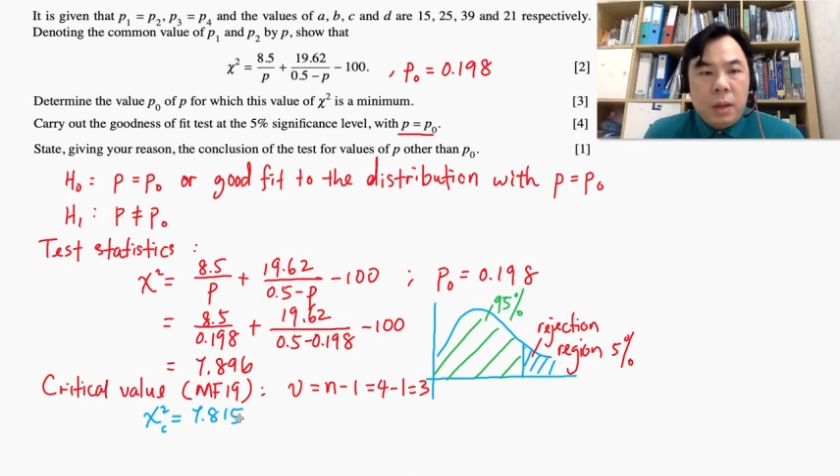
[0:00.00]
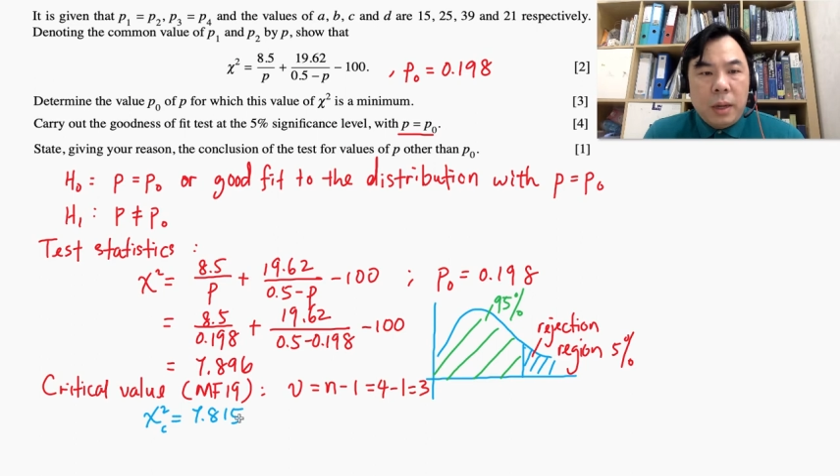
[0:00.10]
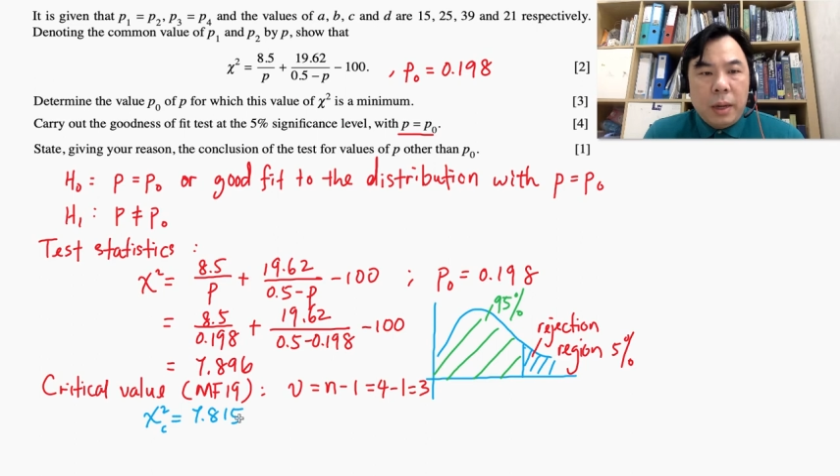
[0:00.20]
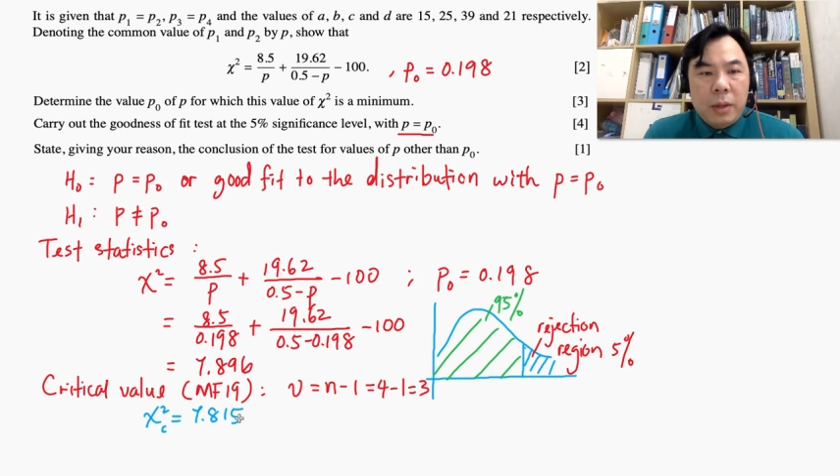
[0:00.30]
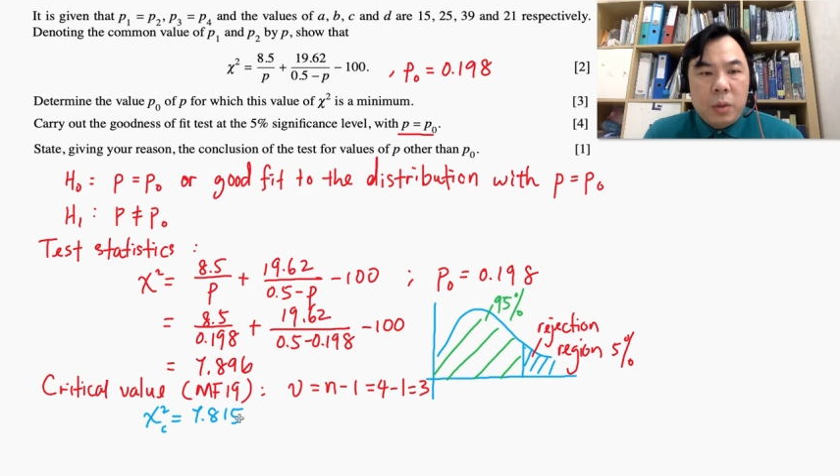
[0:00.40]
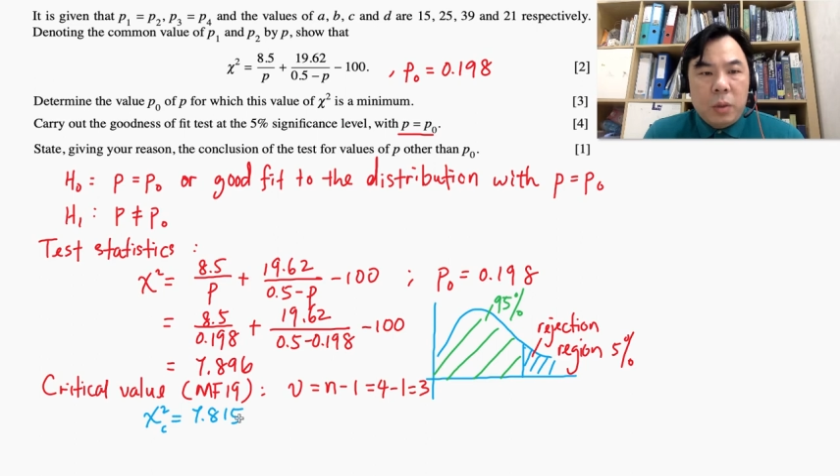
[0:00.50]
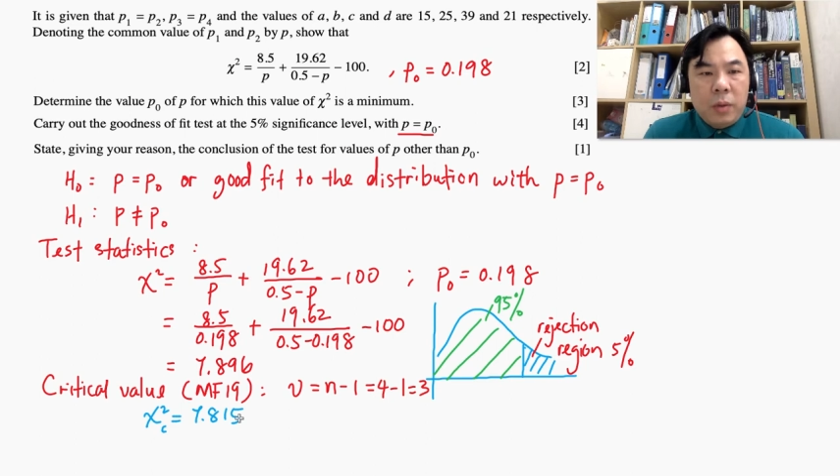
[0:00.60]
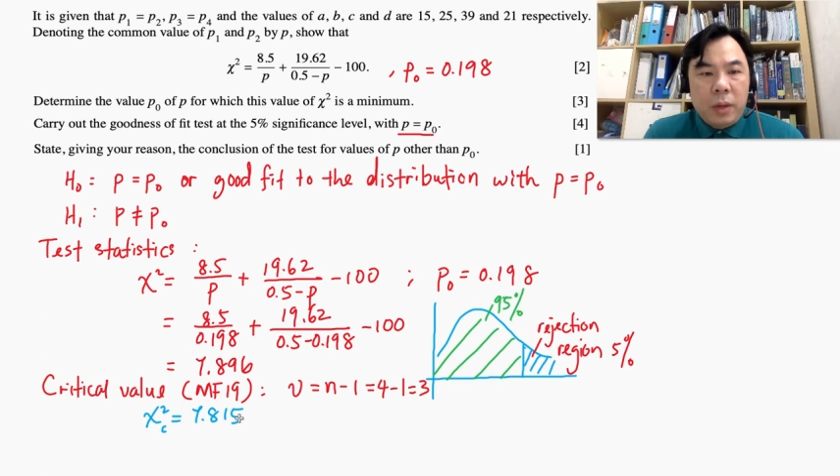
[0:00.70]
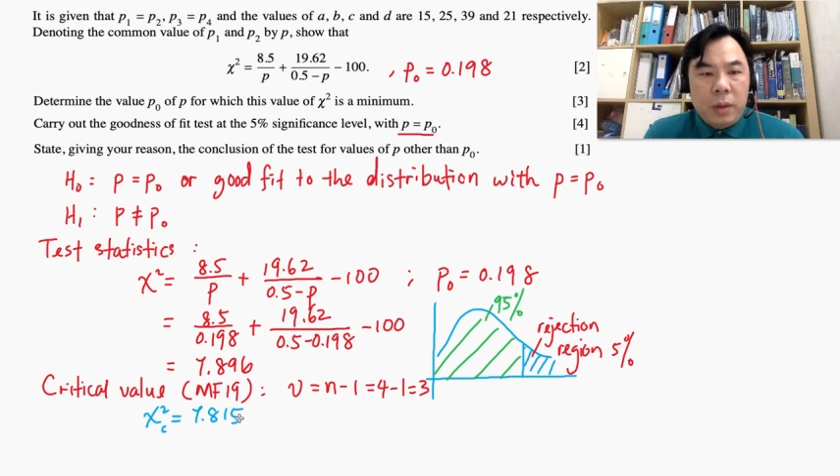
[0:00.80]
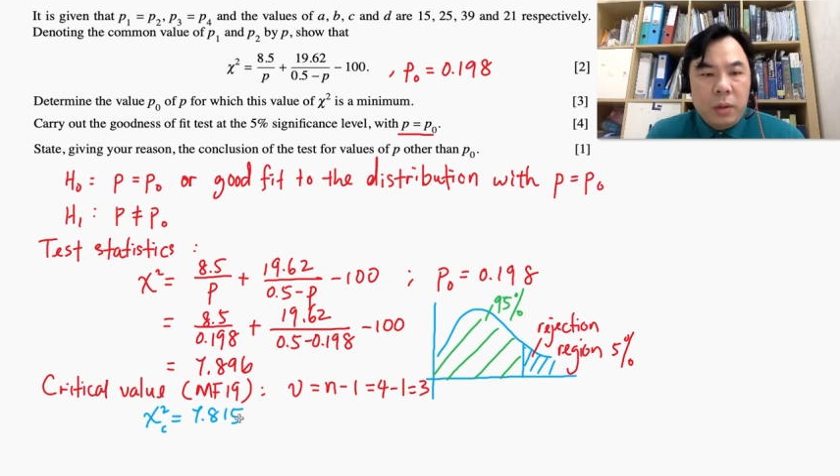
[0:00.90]
chi-square
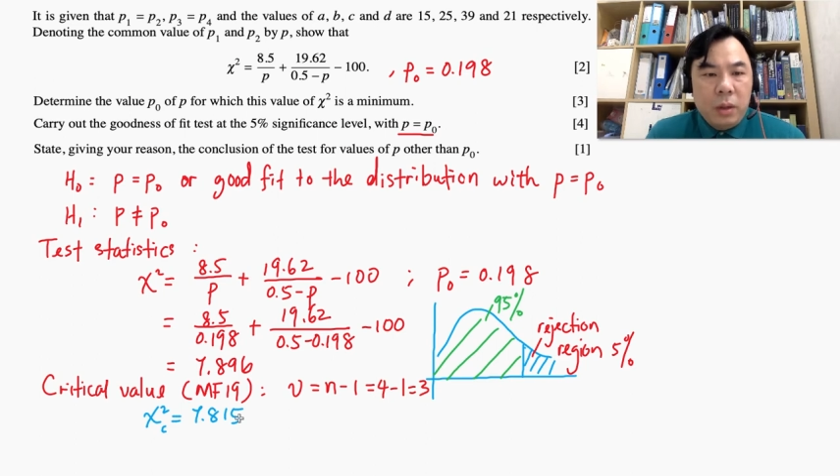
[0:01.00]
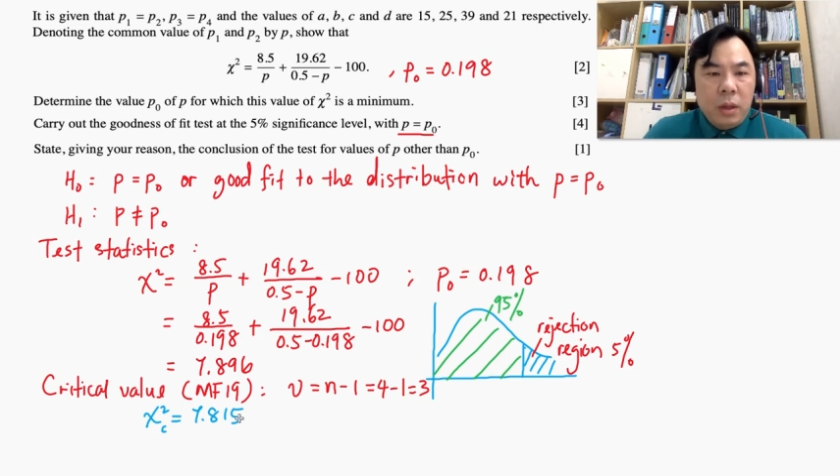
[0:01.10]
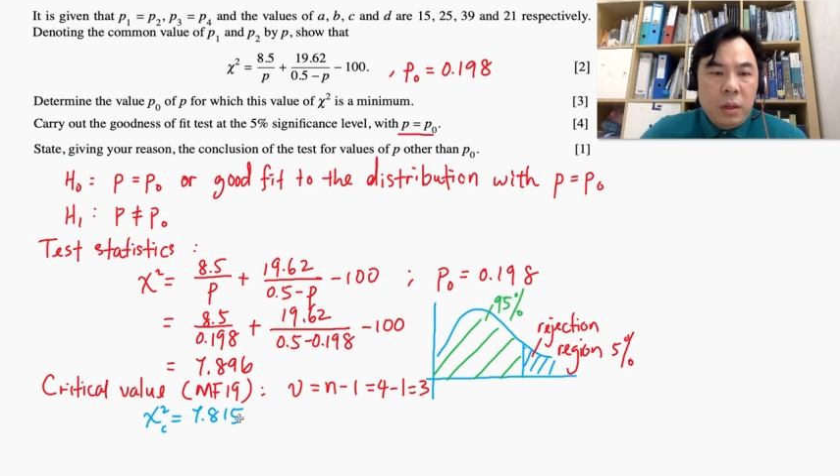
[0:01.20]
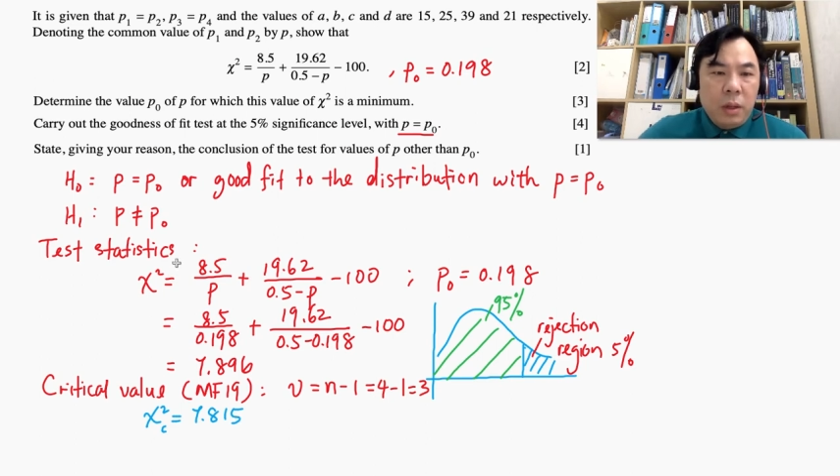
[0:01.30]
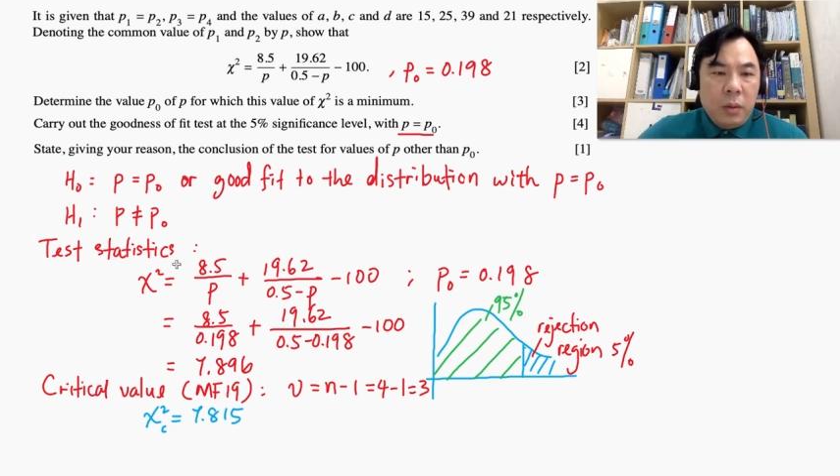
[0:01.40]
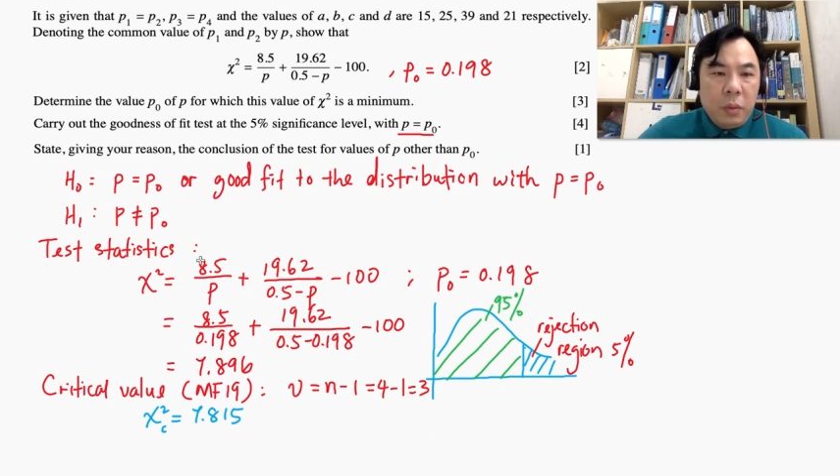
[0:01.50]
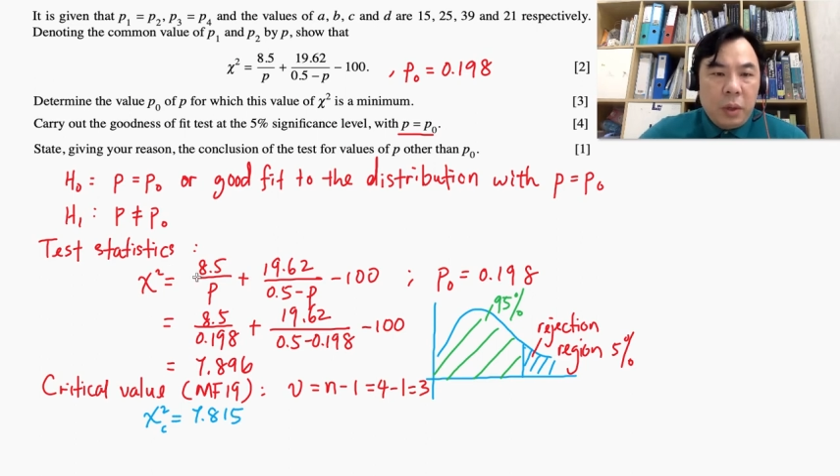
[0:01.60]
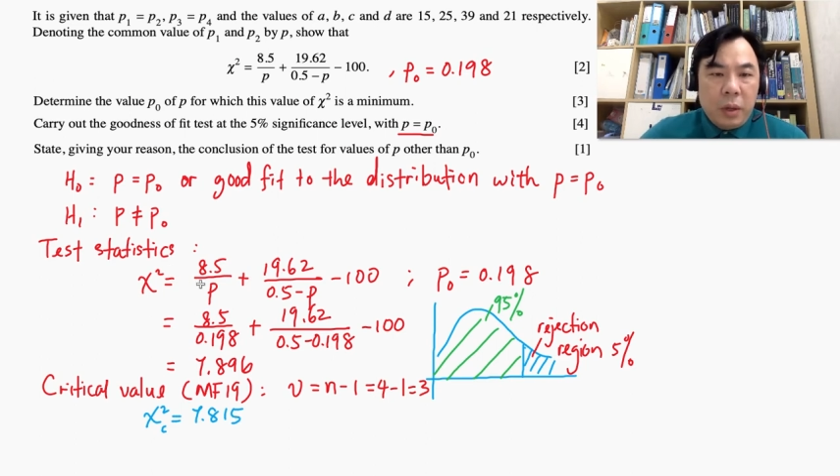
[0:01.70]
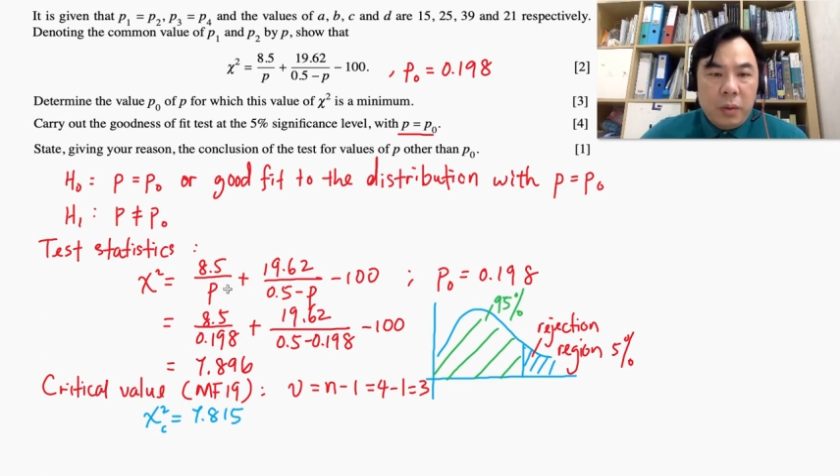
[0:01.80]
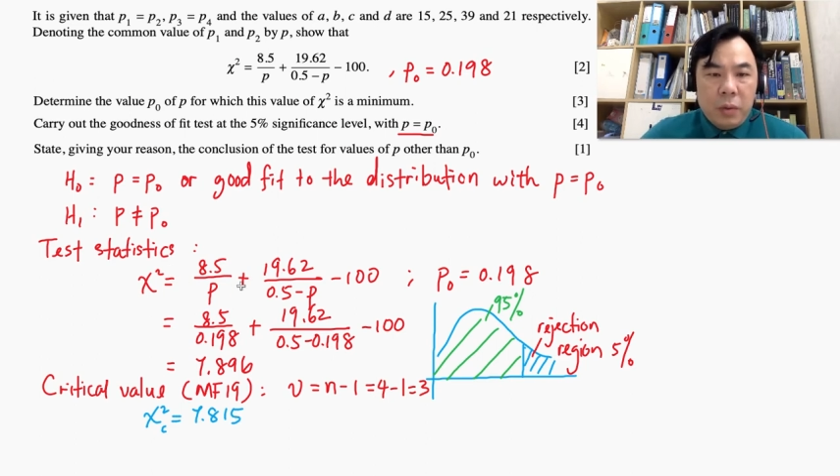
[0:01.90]
value that we have